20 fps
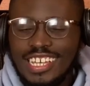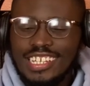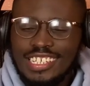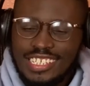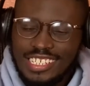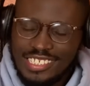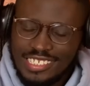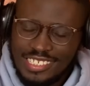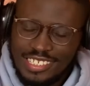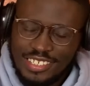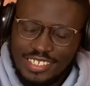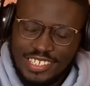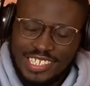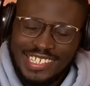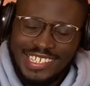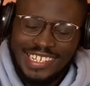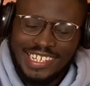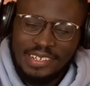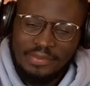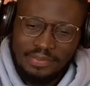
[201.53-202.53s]
This is a good
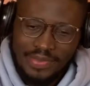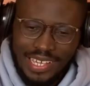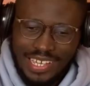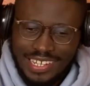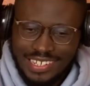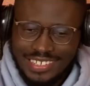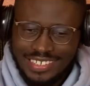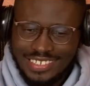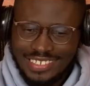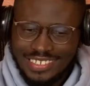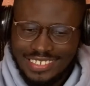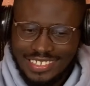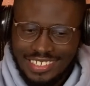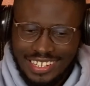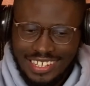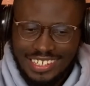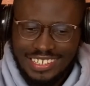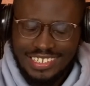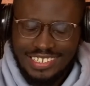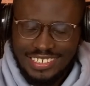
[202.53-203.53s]
kid, man.
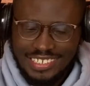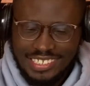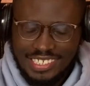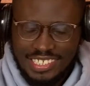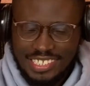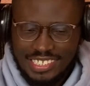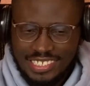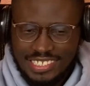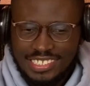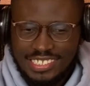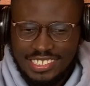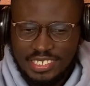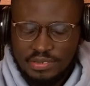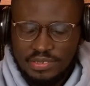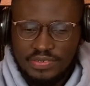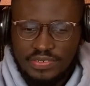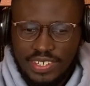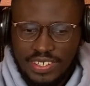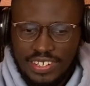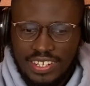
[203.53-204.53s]
Like, he
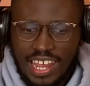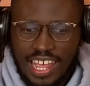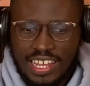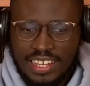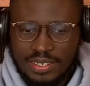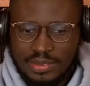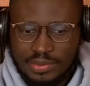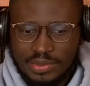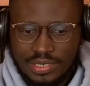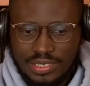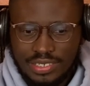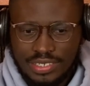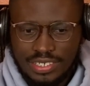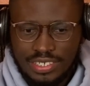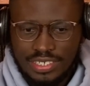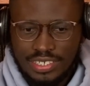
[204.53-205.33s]
seems very likable.